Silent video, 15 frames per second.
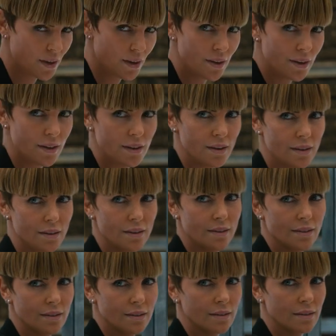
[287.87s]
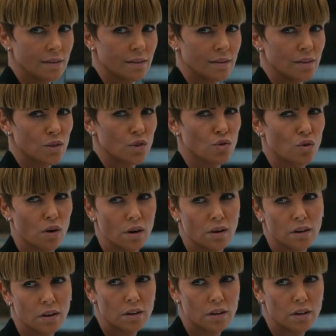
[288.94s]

but when she offers him a chance to join